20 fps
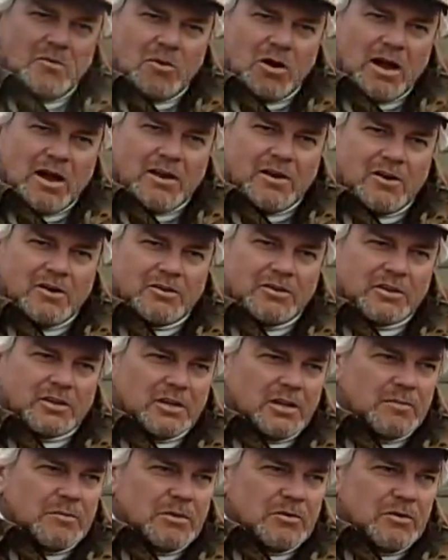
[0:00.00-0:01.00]
we're out here on the
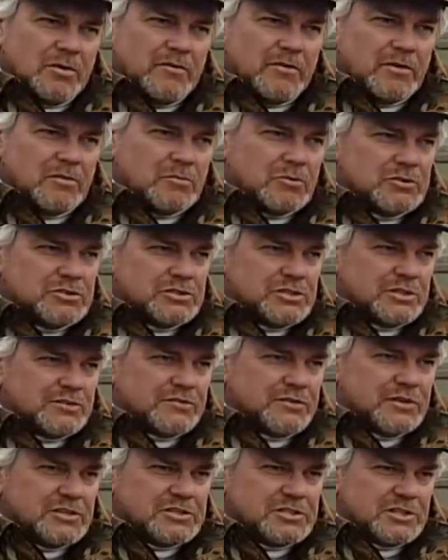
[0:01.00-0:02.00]
Columbia River and we're jig
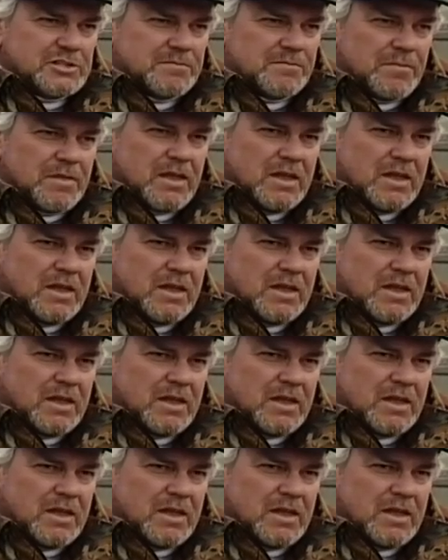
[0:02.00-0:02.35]
fishing.